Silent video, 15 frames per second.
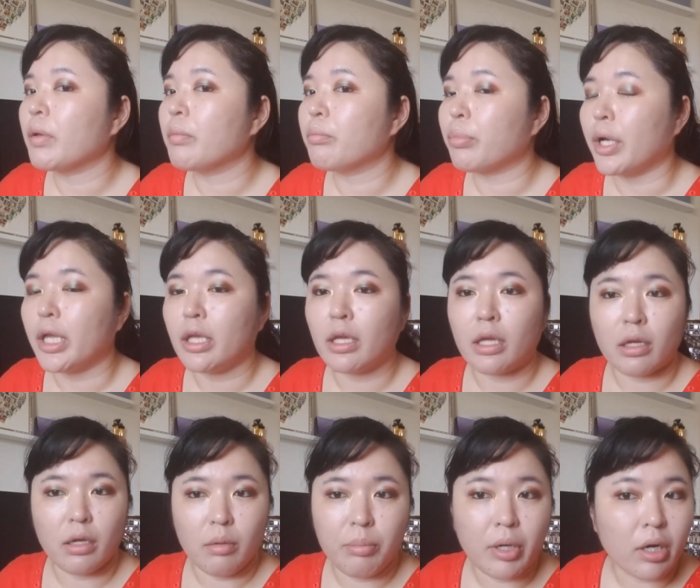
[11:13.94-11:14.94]
breaking
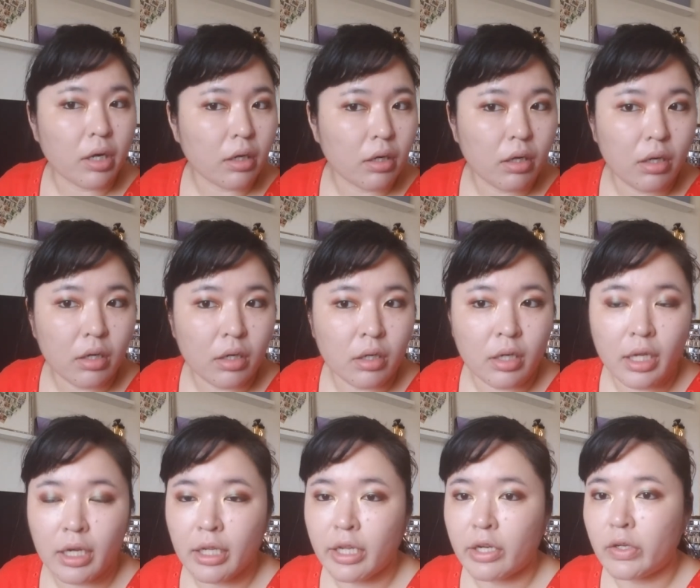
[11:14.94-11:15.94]
apart on
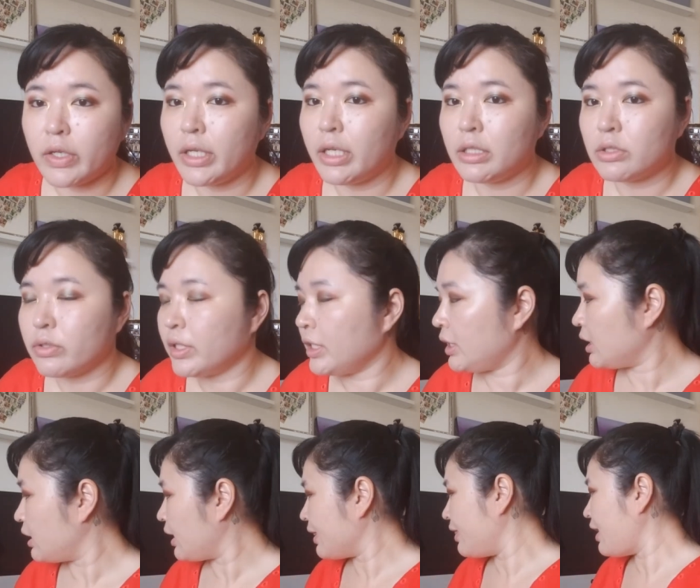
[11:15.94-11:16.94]
any areas or anything
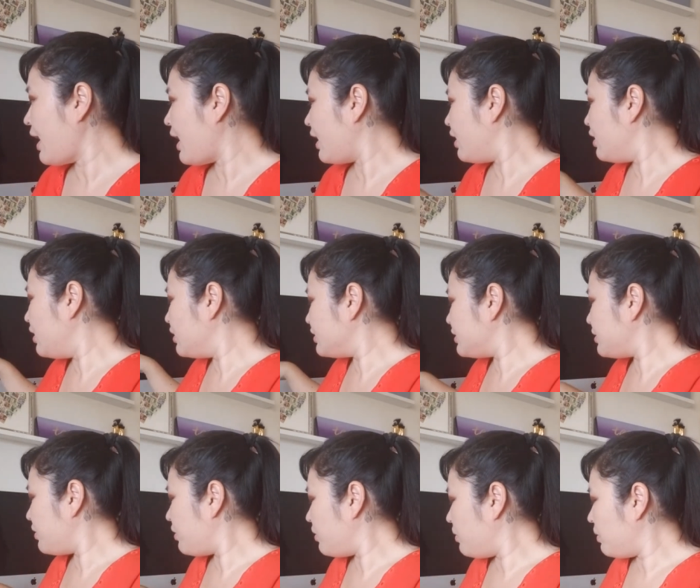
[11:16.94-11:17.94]
like that.
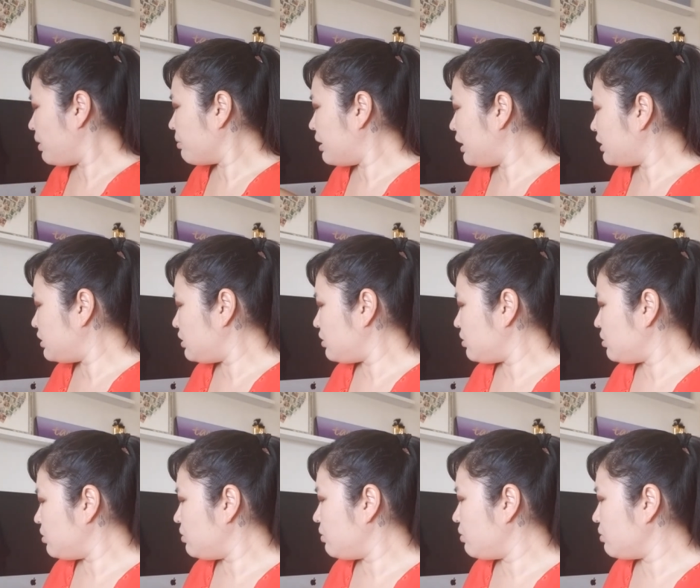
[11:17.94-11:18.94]
So I'm going to
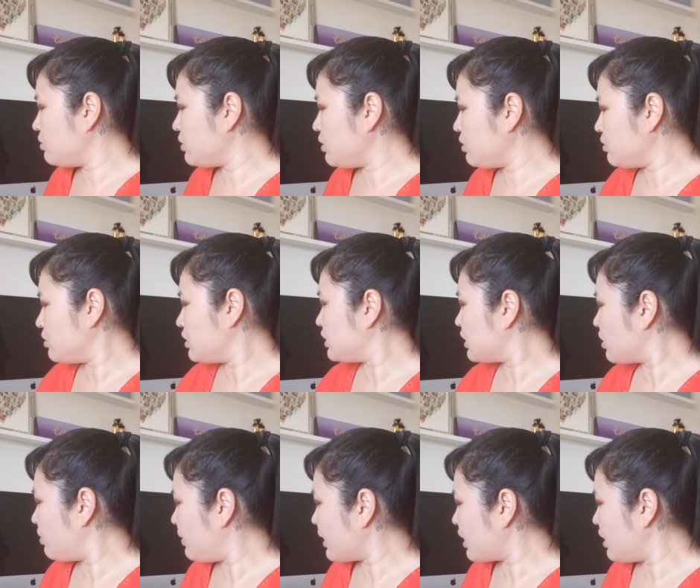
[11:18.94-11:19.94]
do just a
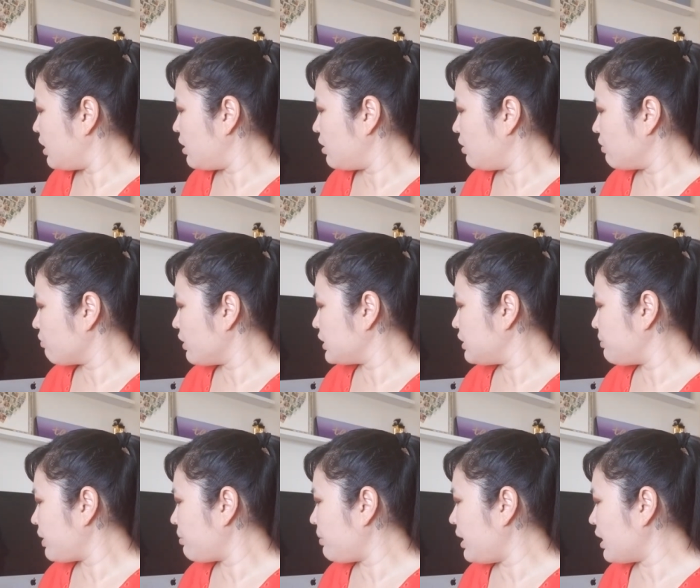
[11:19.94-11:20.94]
quick rest of
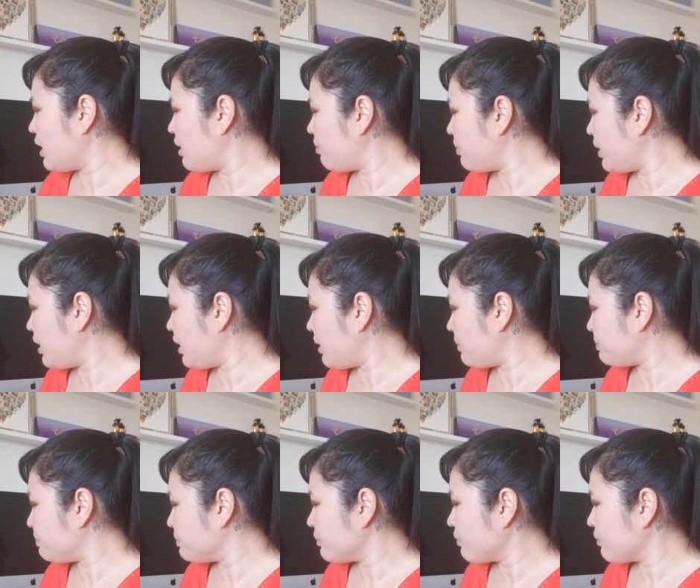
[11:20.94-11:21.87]
my makeup. Um,